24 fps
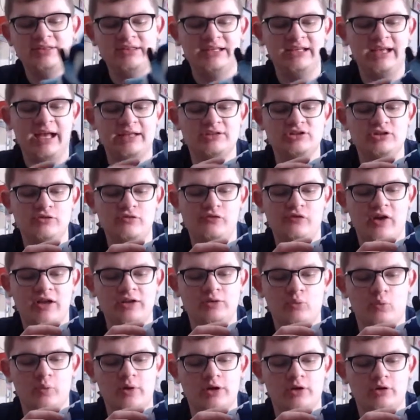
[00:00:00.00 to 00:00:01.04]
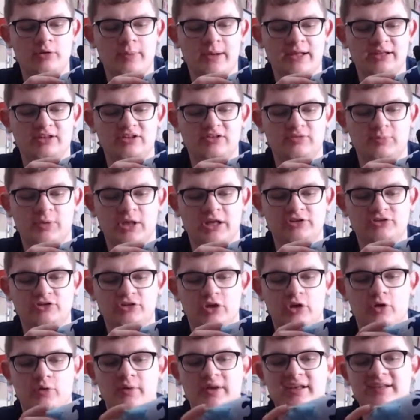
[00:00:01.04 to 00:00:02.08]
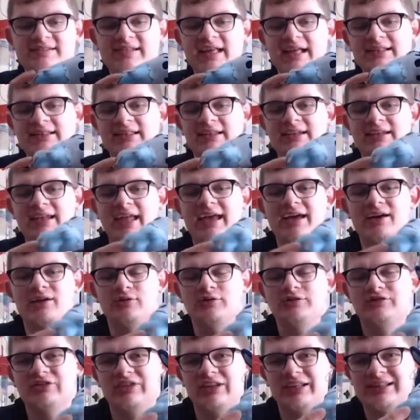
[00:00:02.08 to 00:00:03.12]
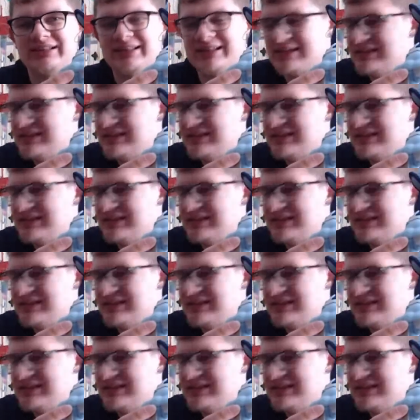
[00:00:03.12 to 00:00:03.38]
I do find weird about this plush, though, is that the nails, like, this